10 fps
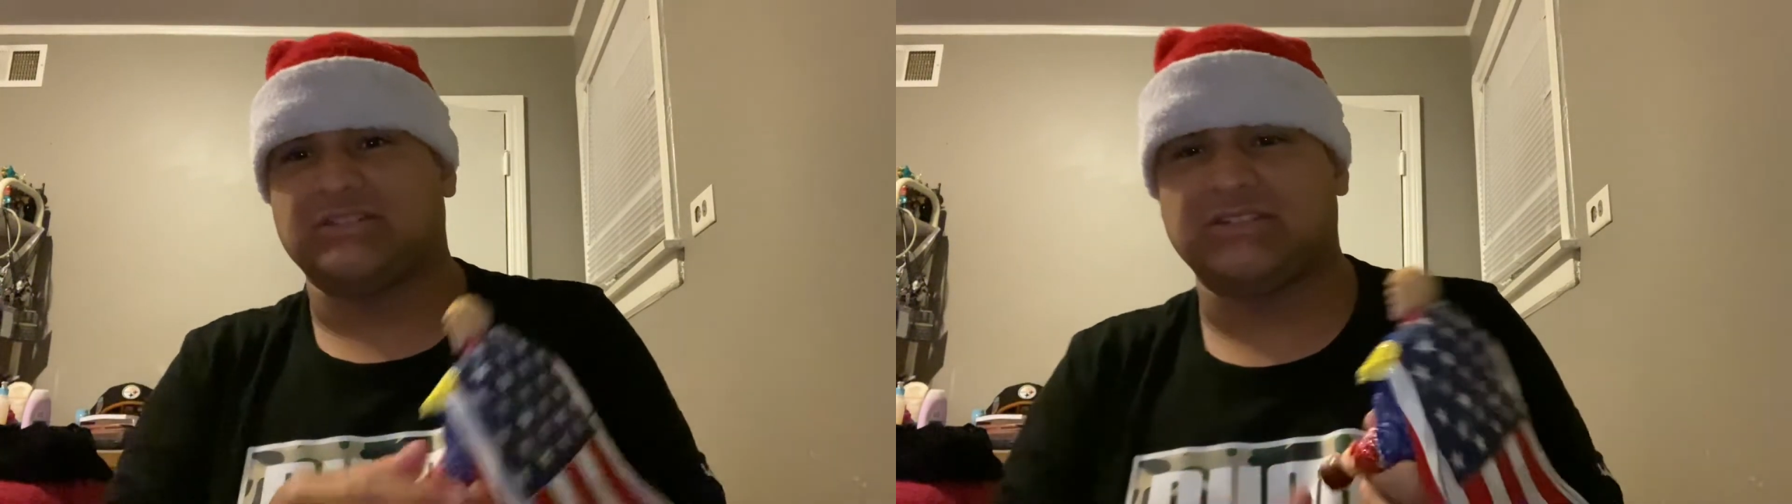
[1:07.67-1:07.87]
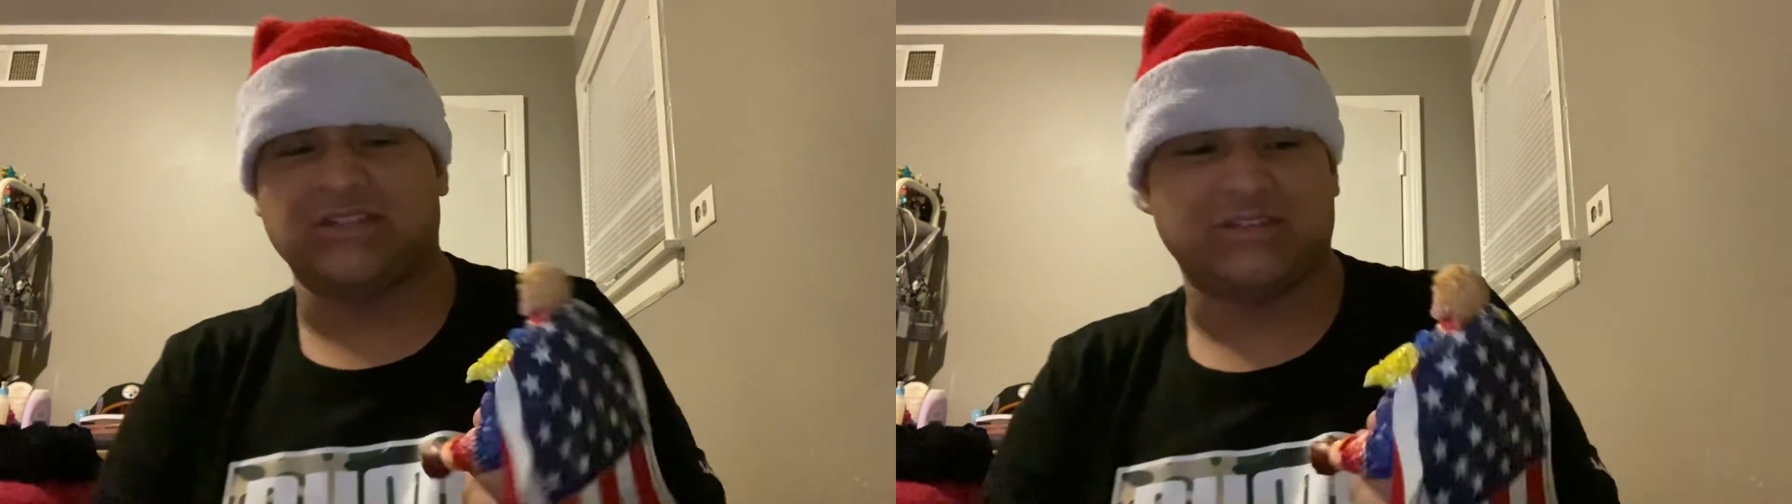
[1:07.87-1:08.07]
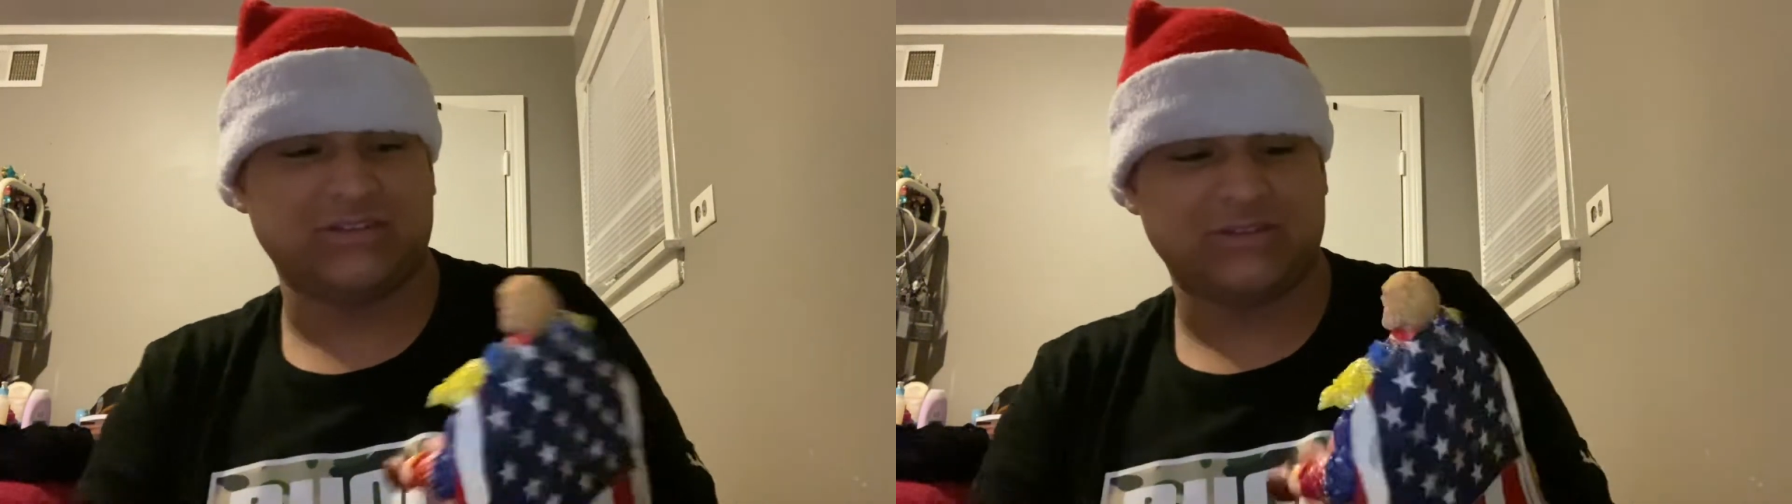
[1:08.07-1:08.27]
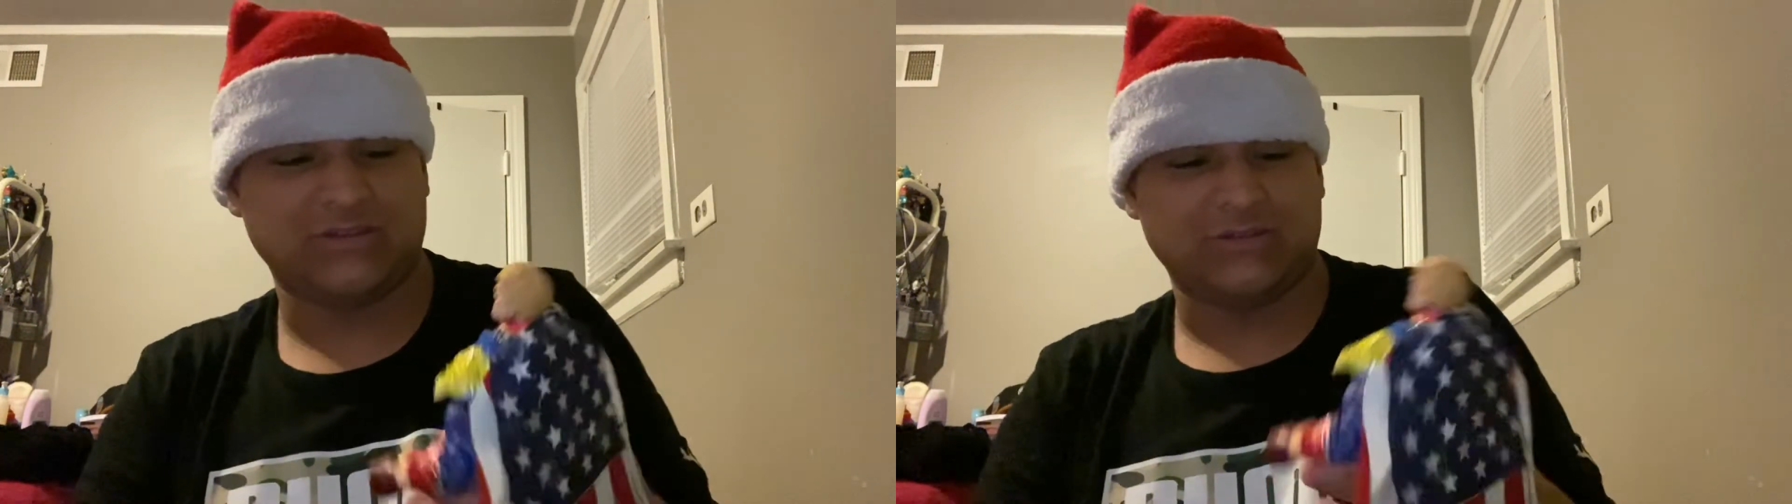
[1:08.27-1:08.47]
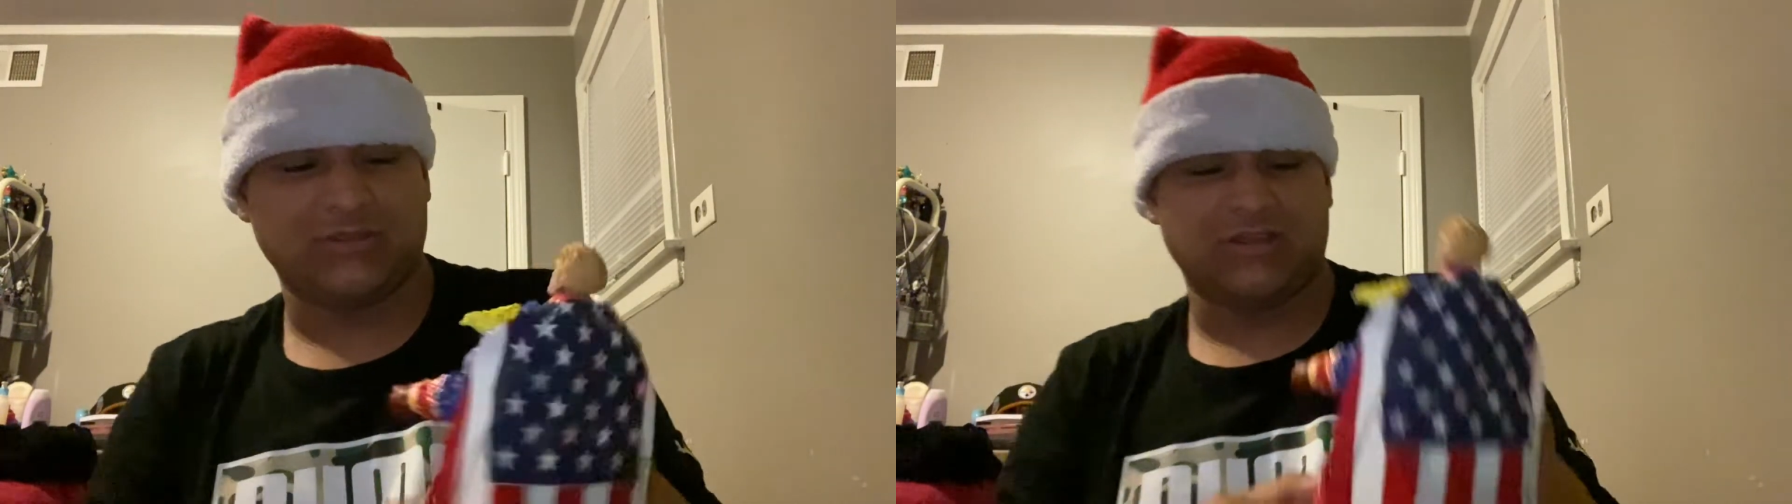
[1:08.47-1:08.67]

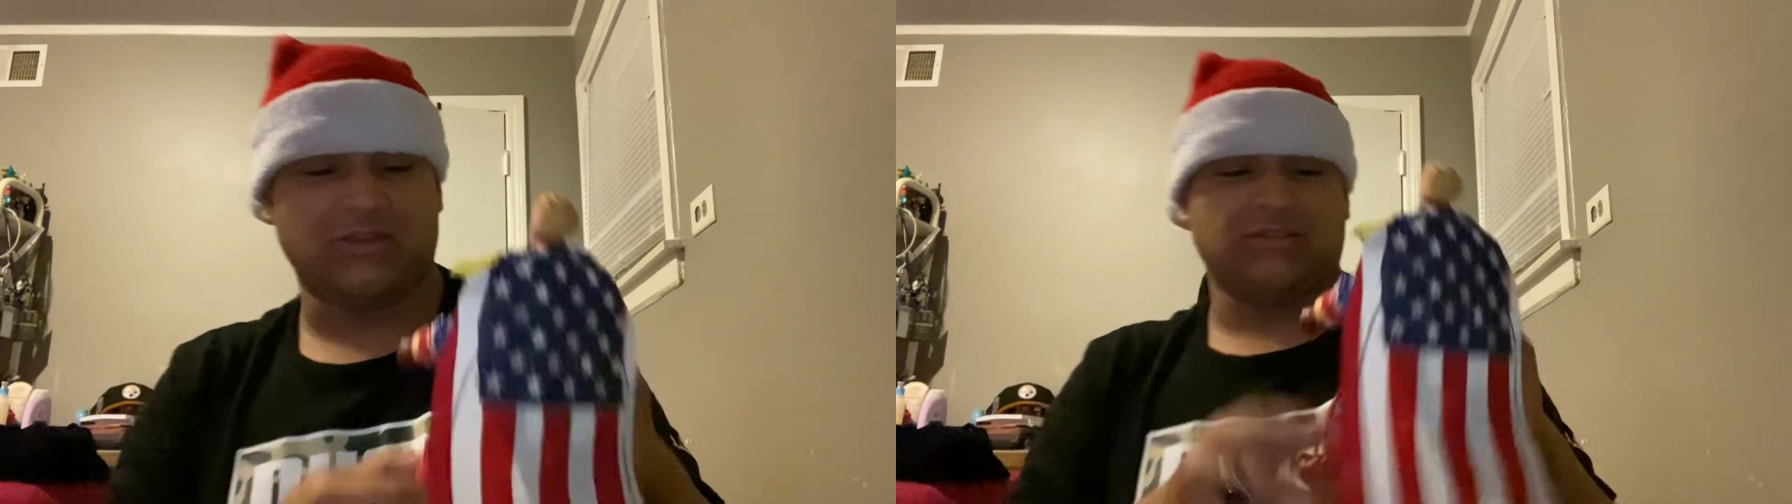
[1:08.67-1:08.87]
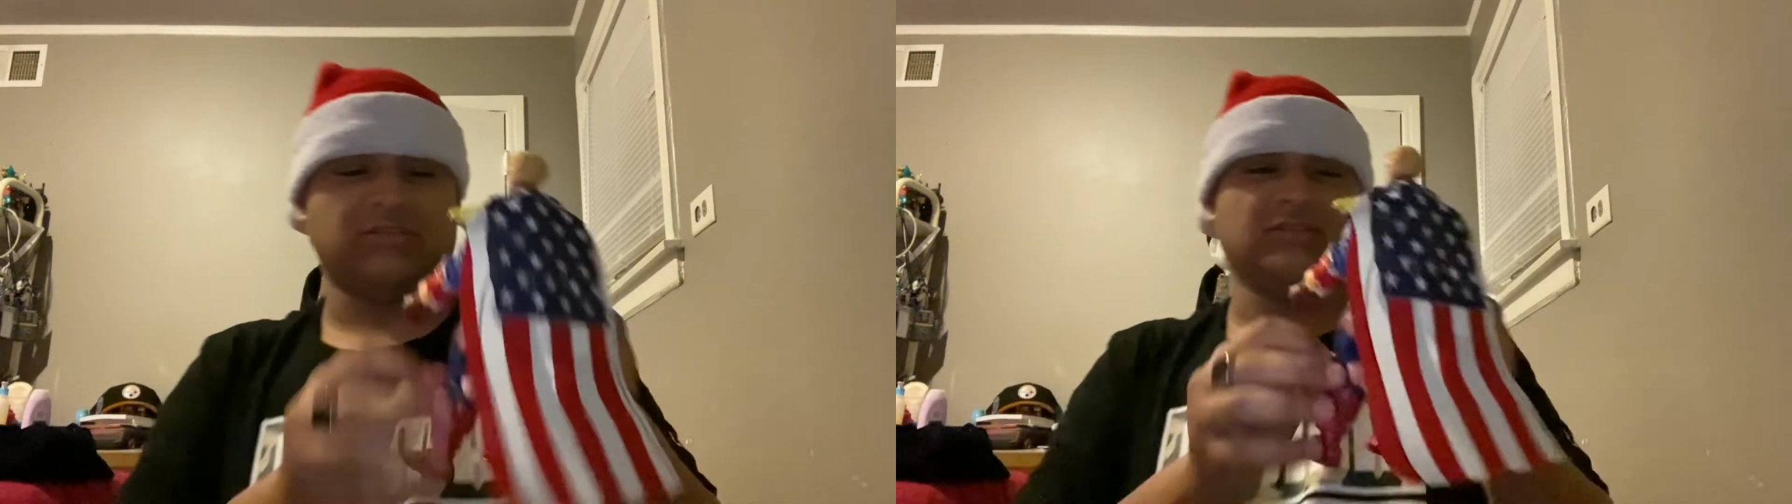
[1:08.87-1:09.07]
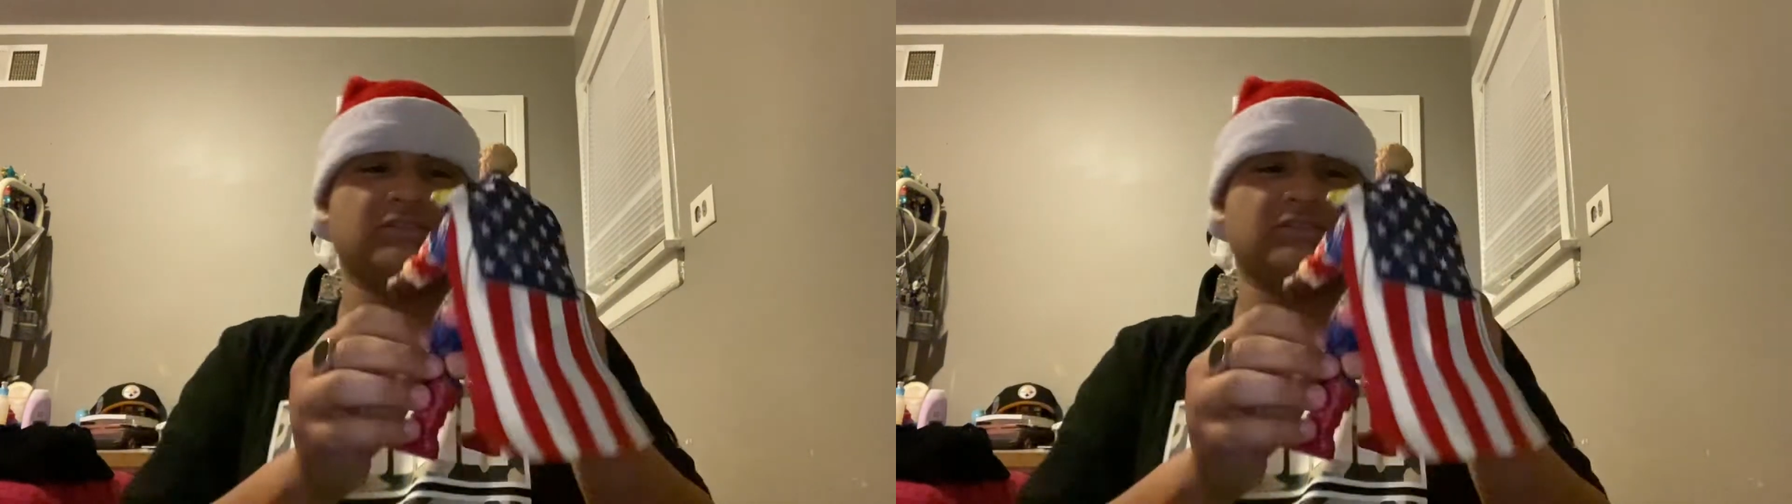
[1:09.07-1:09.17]
shit characters